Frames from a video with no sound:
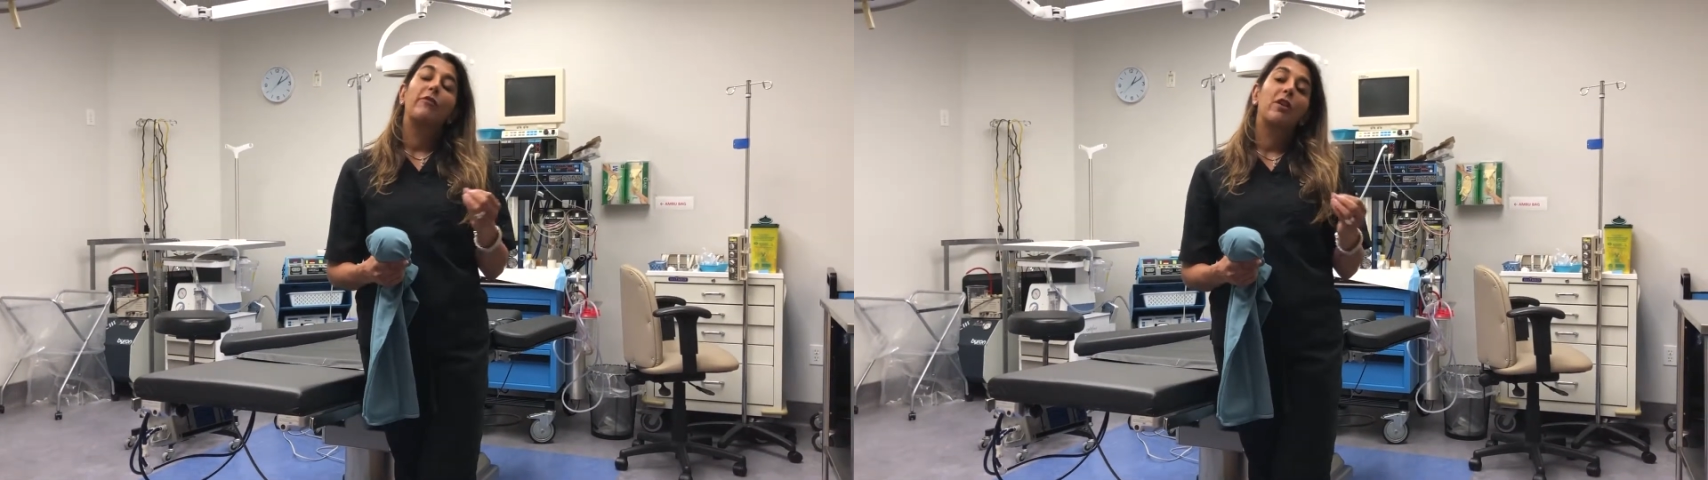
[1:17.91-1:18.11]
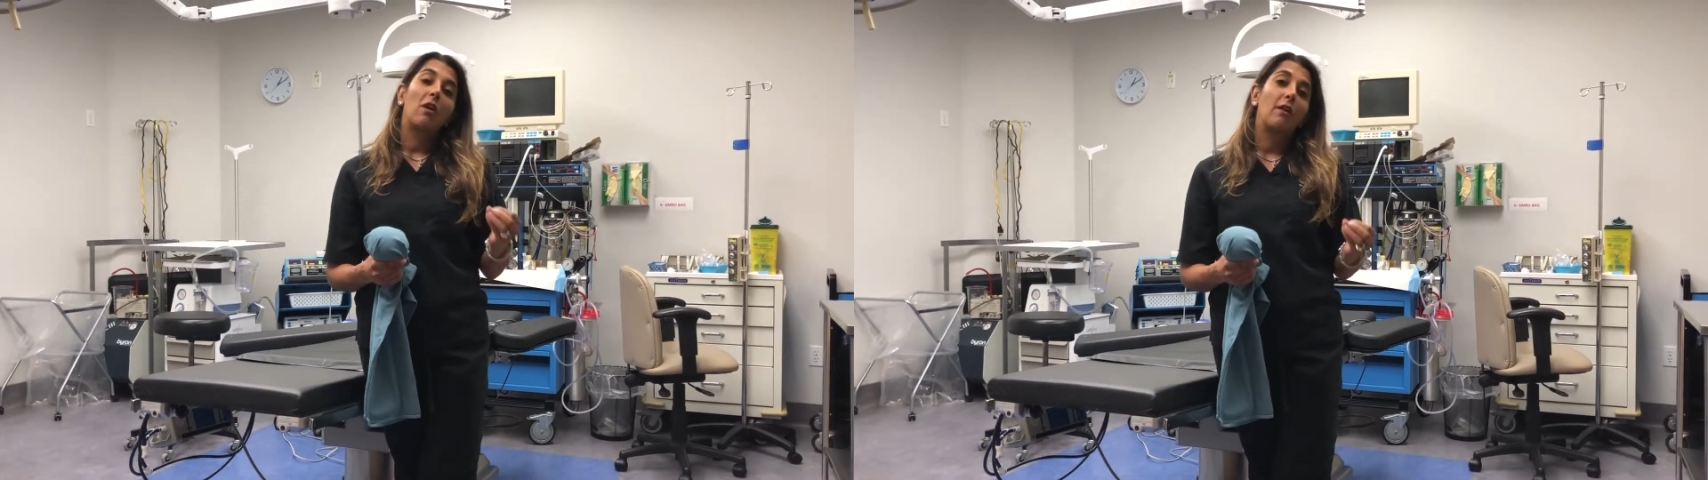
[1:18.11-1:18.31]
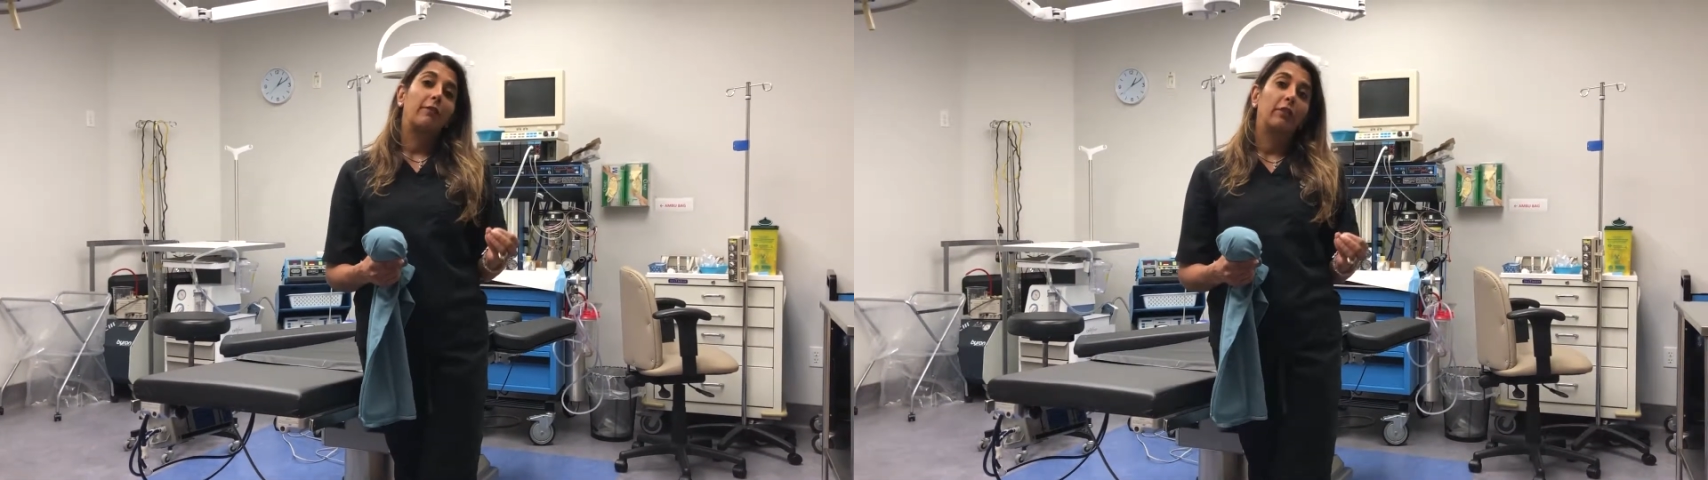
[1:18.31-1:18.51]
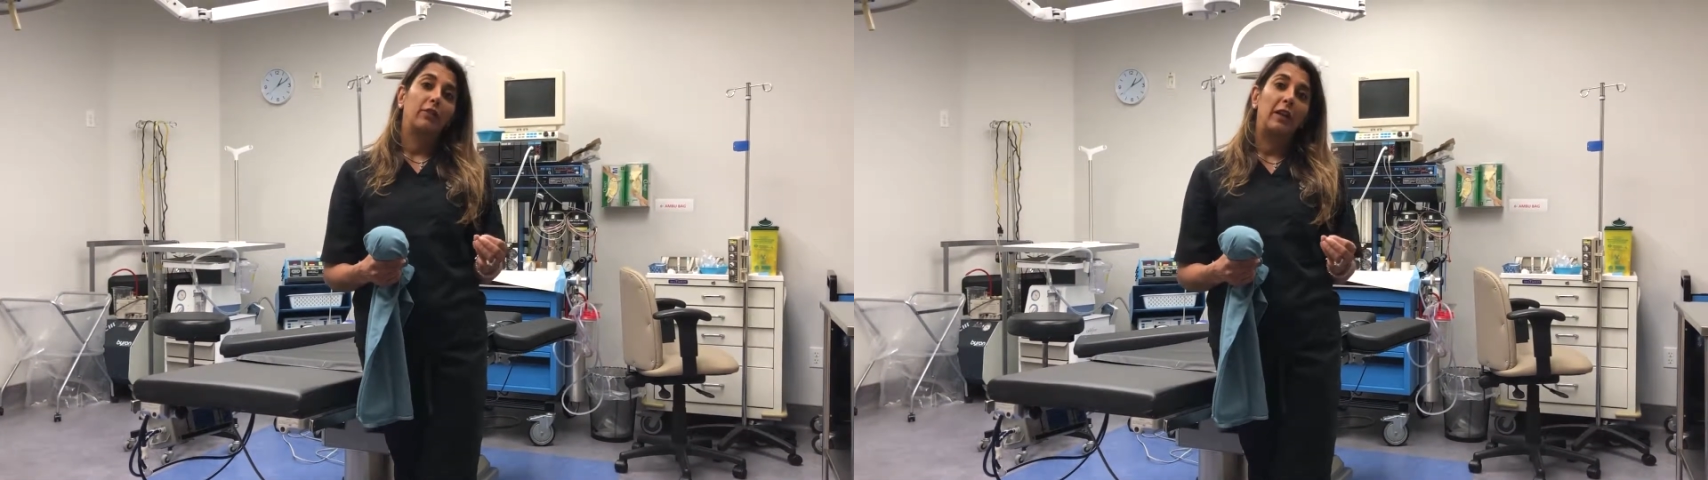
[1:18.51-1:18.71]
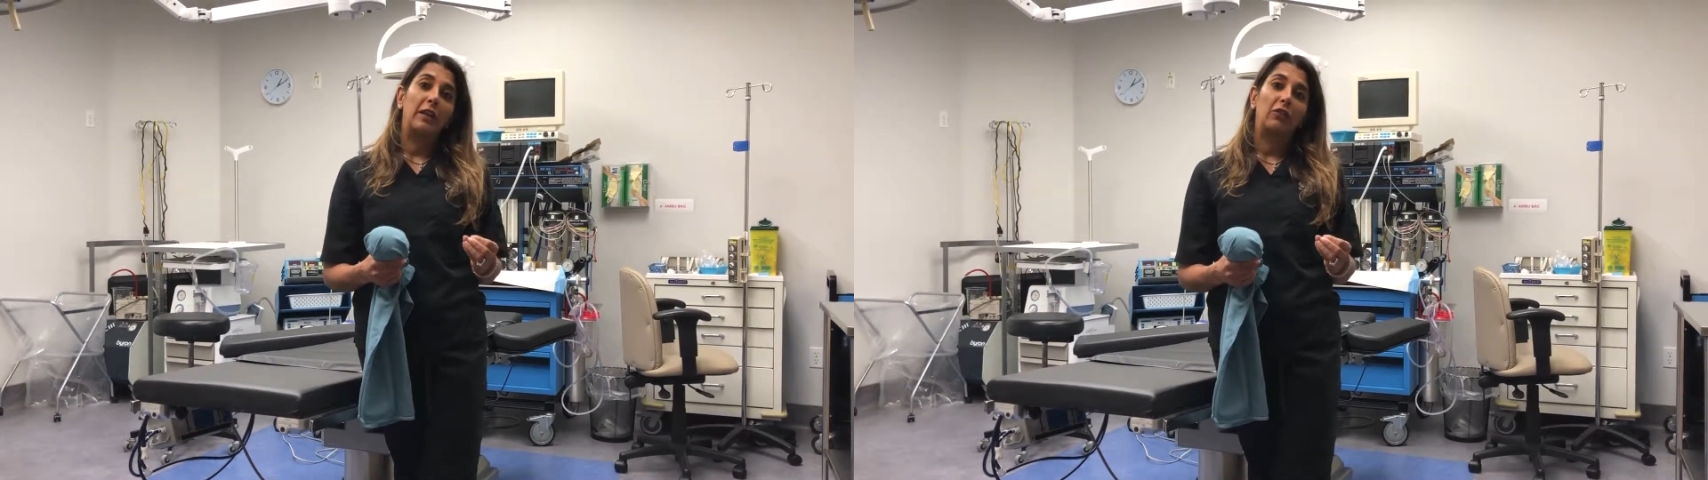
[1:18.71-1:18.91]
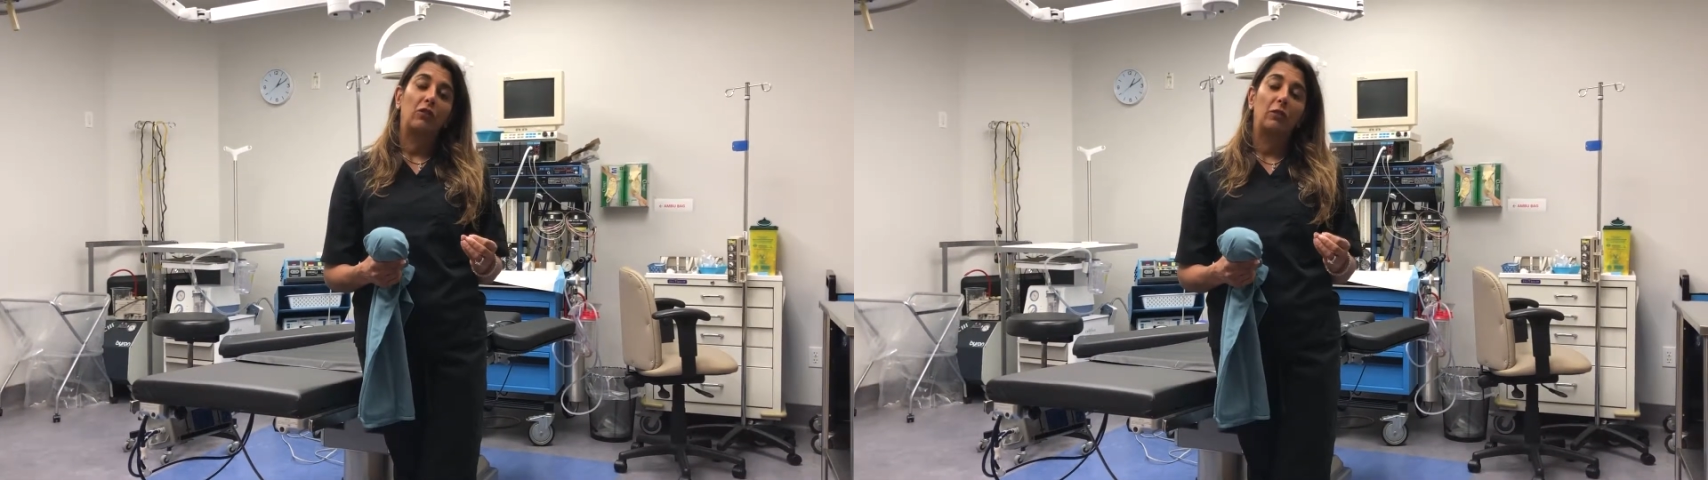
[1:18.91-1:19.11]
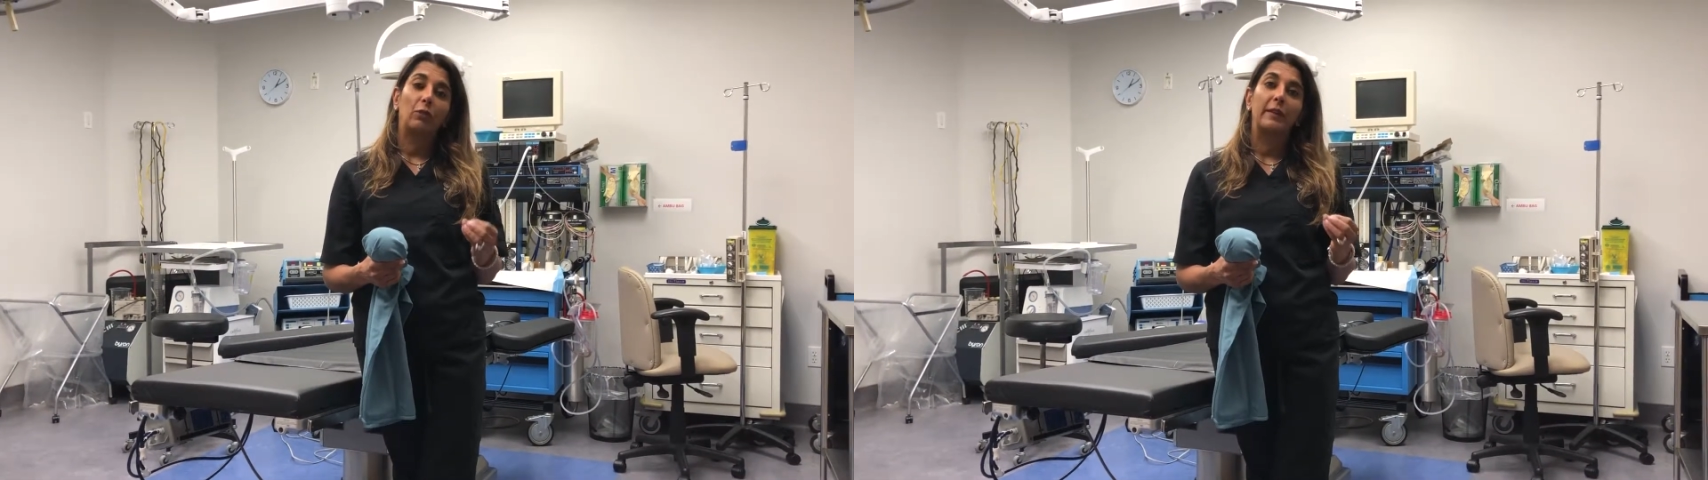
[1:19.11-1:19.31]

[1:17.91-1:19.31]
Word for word: of a conversation